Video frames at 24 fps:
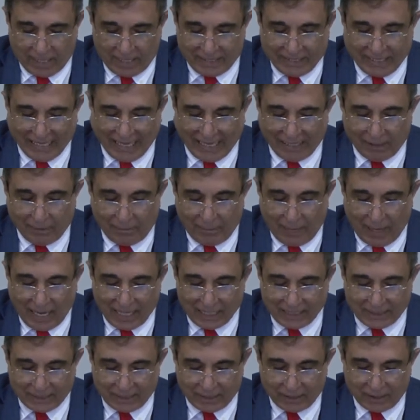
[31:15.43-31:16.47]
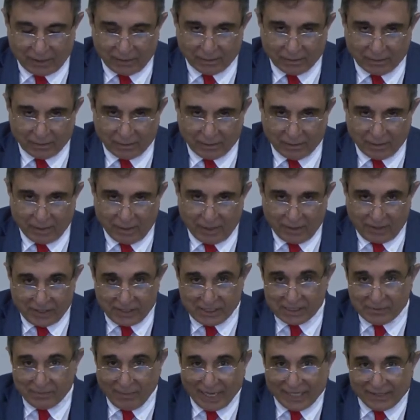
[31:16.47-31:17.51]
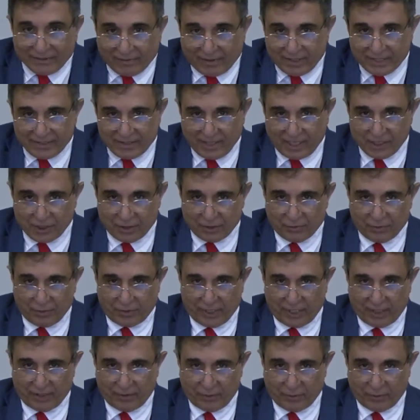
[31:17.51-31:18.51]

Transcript: The Almighty, this is my translation to the,